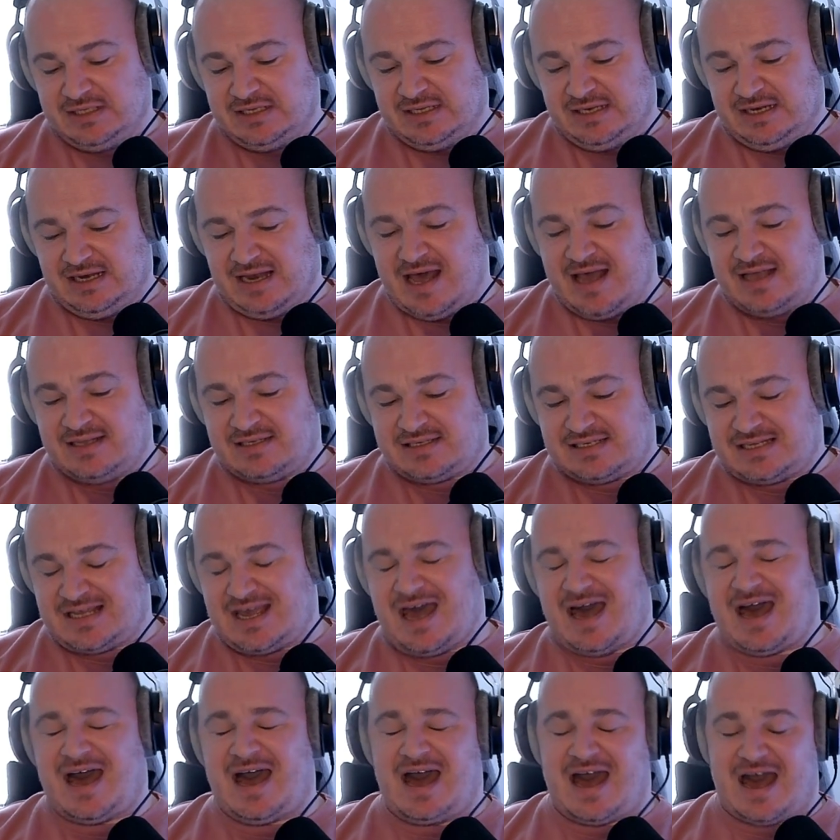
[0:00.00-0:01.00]
let's
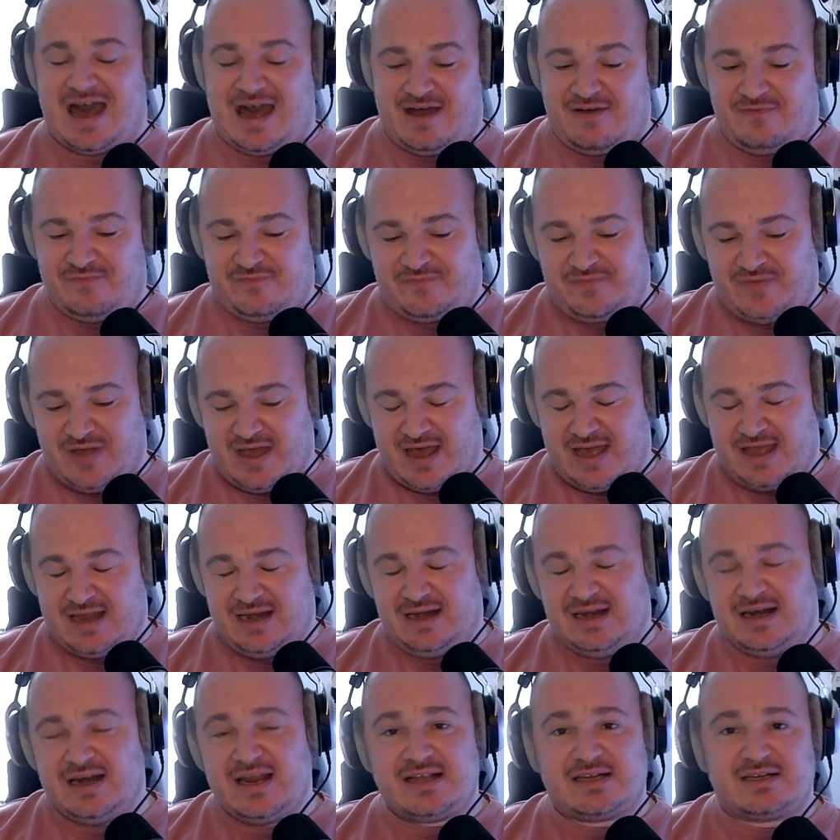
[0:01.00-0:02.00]
have a
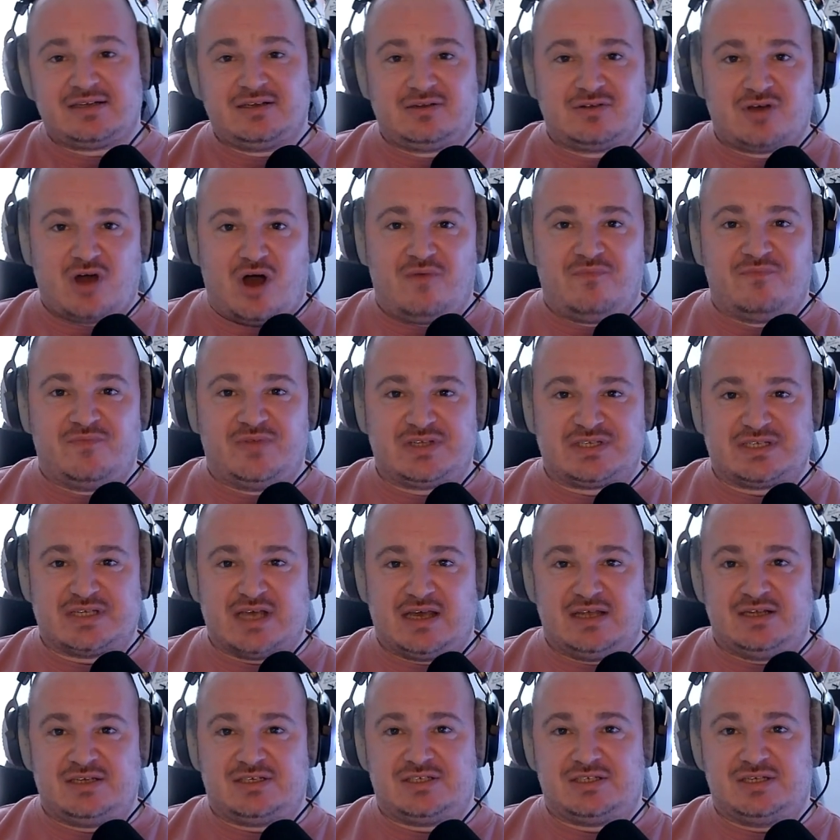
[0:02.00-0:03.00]
little
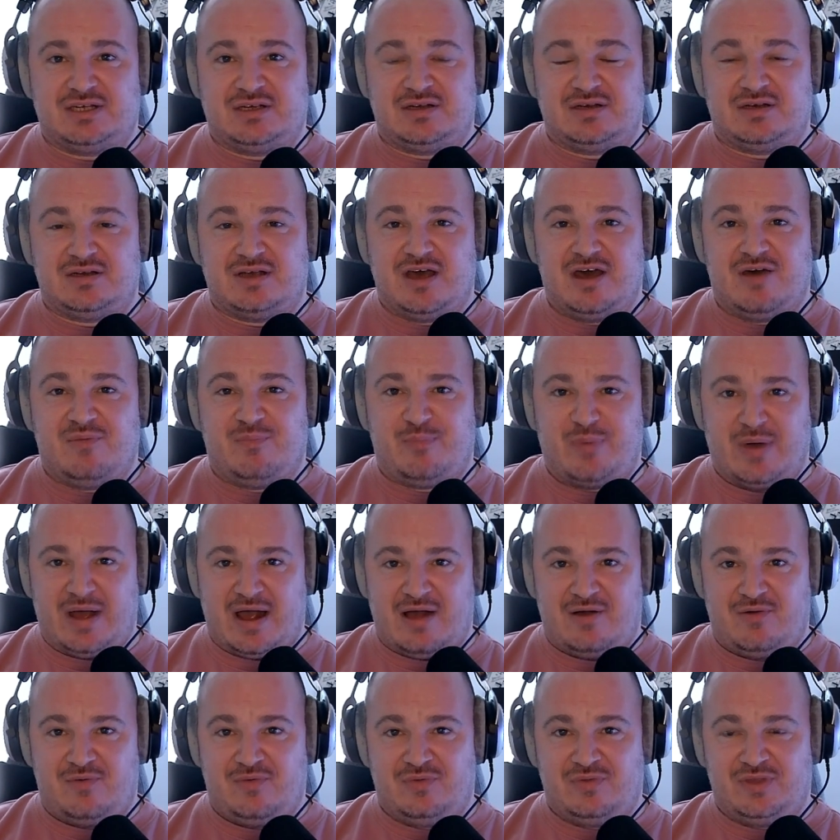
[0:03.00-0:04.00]
conversation
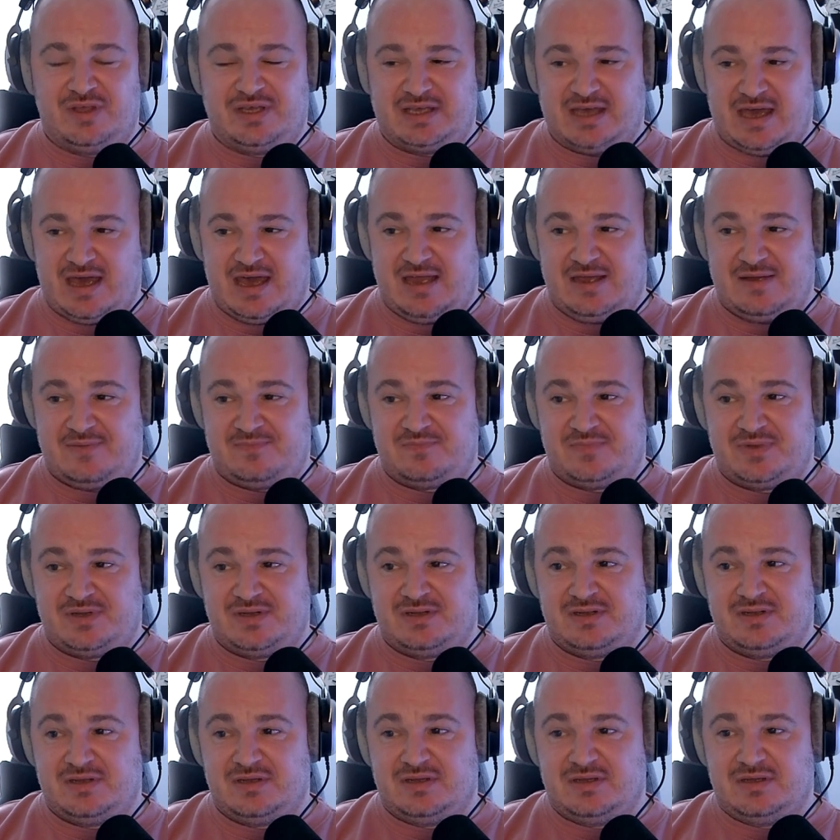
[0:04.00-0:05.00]
about the game
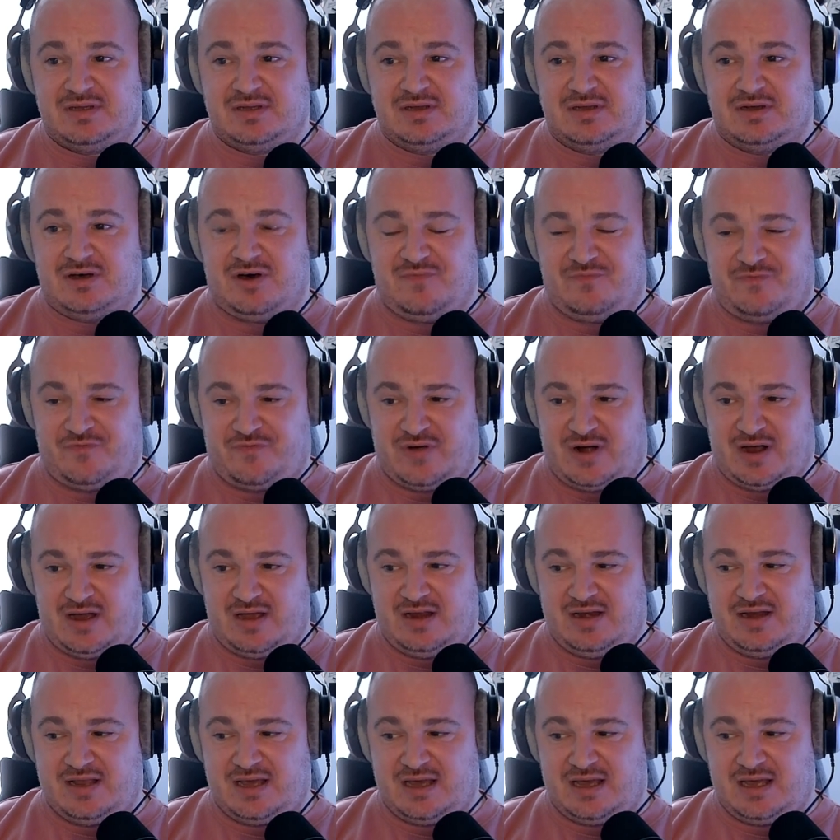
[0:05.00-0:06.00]
on
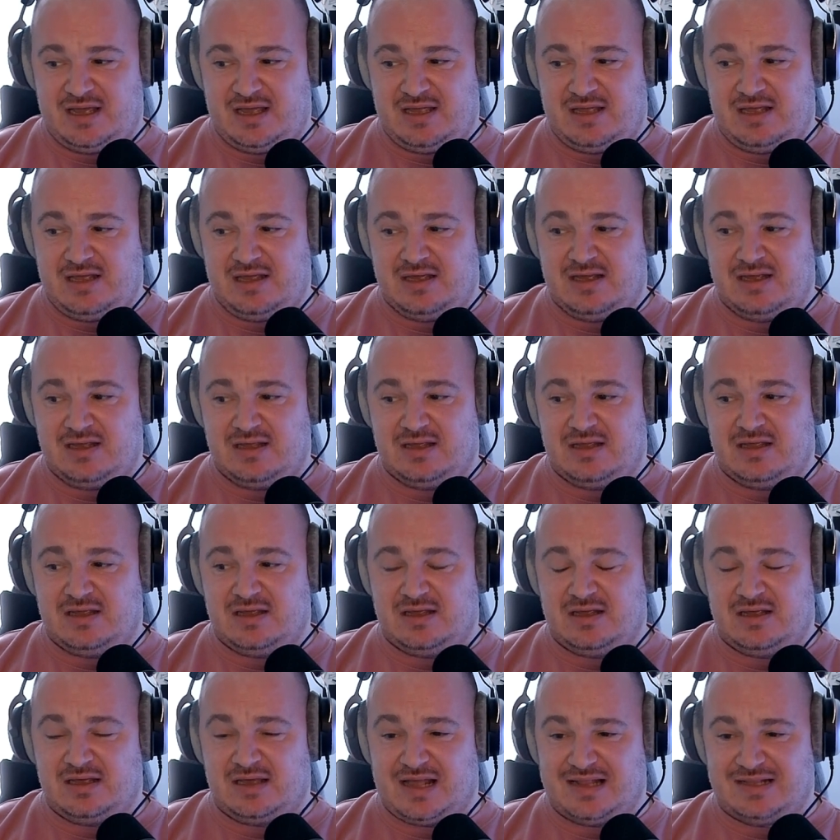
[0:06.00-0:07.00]
Friday
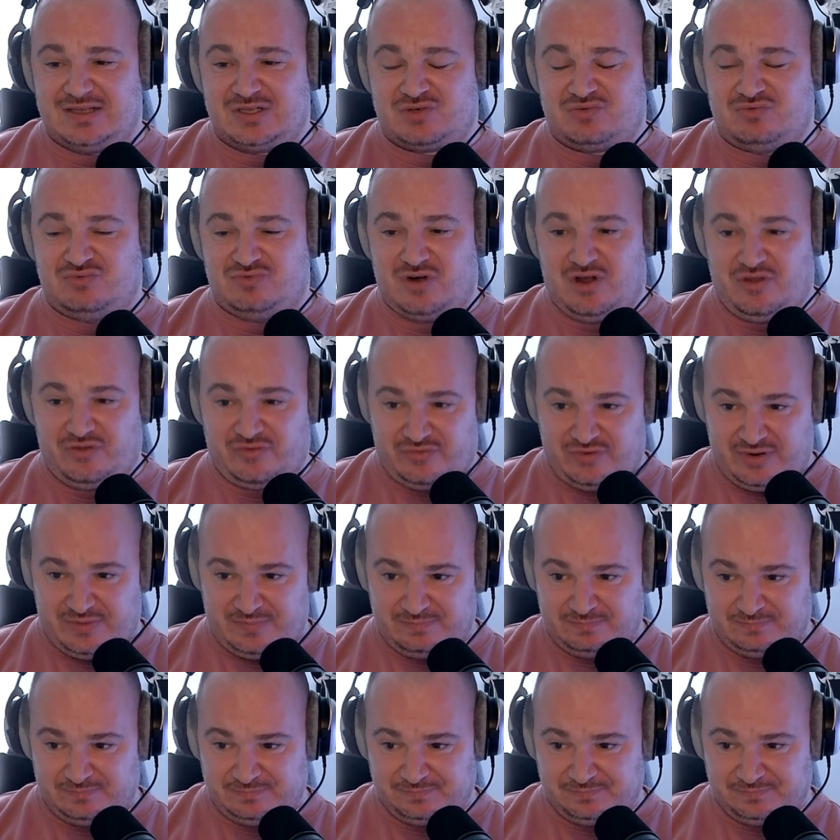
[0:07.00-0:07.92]
against Rotherham.